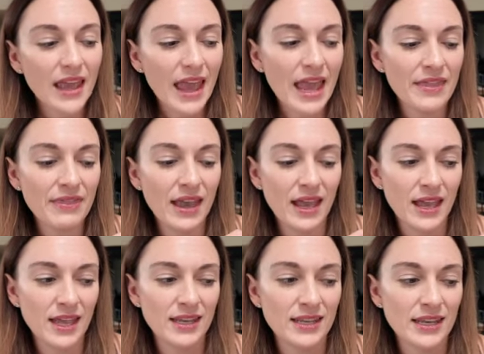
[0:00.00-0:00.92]
And
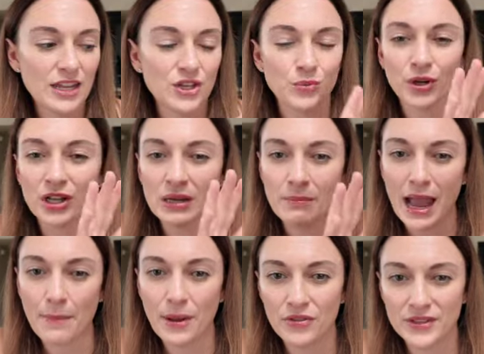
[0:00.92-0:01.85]
then we're going to
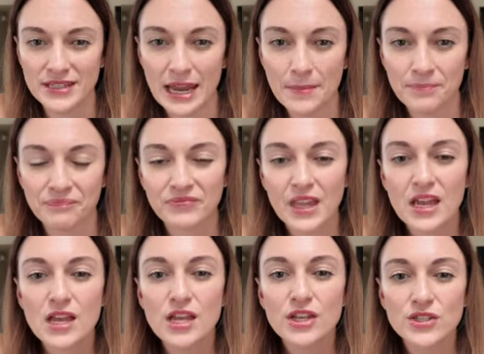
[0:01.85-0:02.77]
map out the day.
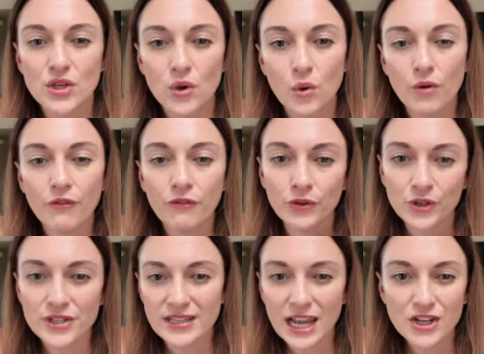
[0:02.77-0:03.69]
So
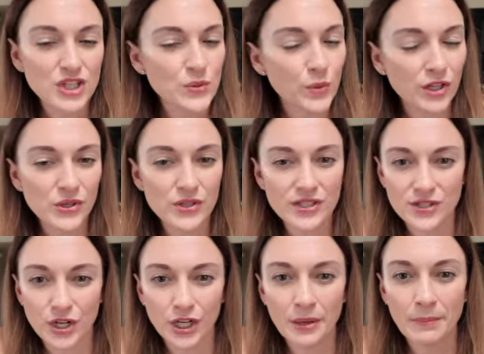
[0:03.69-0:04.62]
first, I just want you to
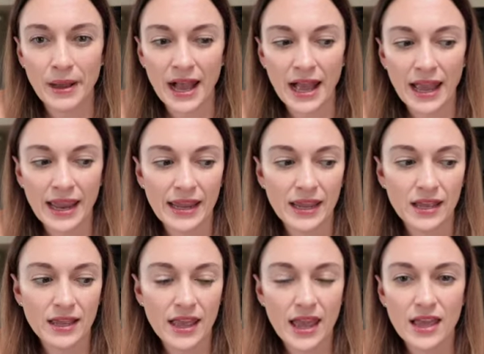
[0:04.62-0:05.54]
start by
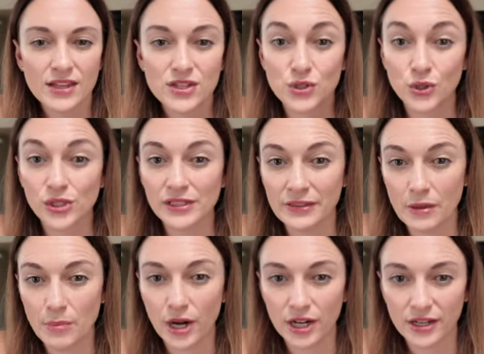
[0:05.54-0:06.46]
circling the
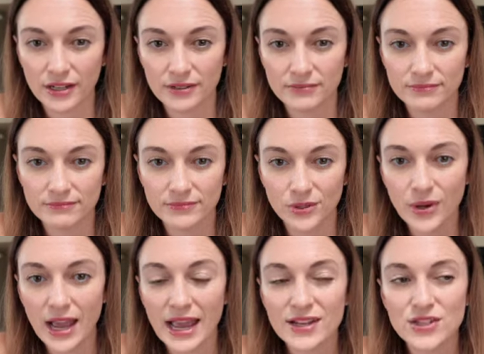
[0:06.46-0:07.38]
park.
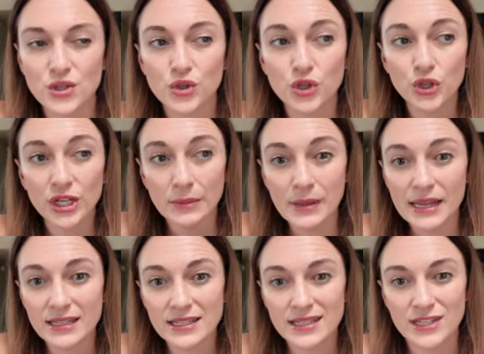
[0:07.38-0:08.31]
Okay, so you're gonna make
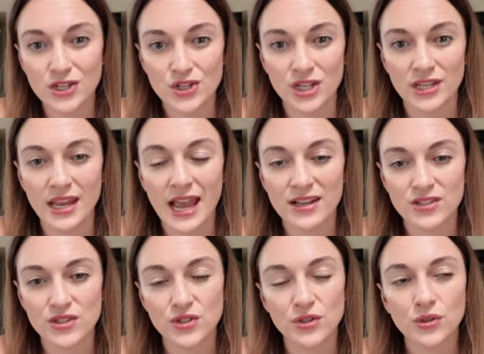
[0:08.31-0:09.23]
a decision
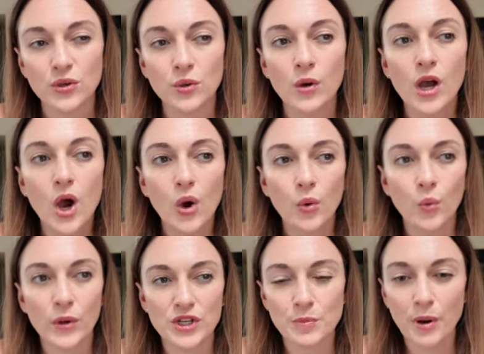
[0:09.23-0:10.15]
as to
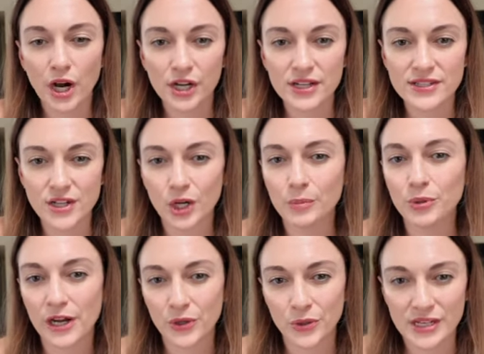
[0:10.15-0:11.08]
which parks are
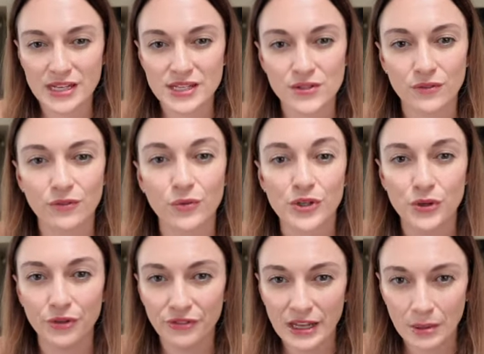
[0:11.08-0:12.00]
priorities for your
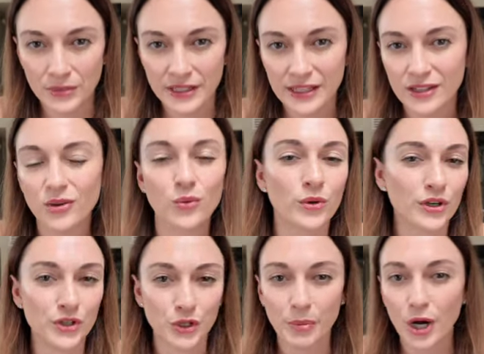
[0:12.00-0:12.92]
family or
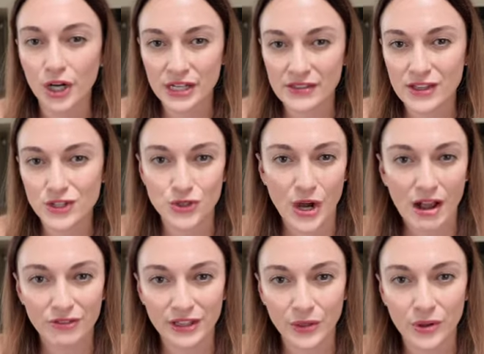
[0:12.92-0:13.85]
your party that's
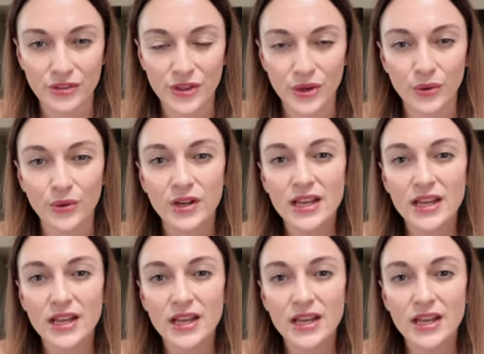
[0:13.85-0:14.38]
traveling with you